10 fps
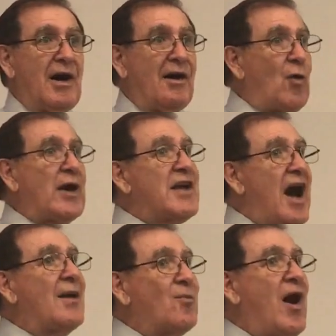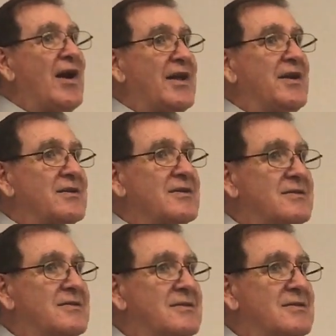of what God wanted
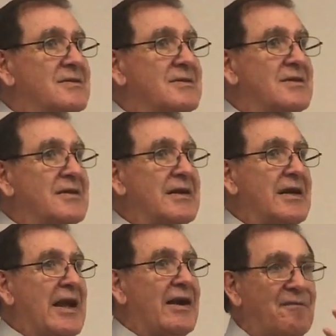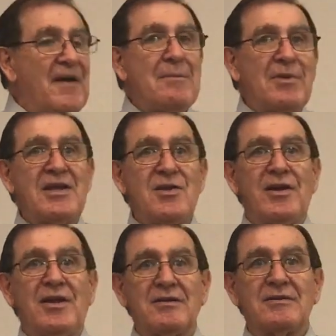in a family unit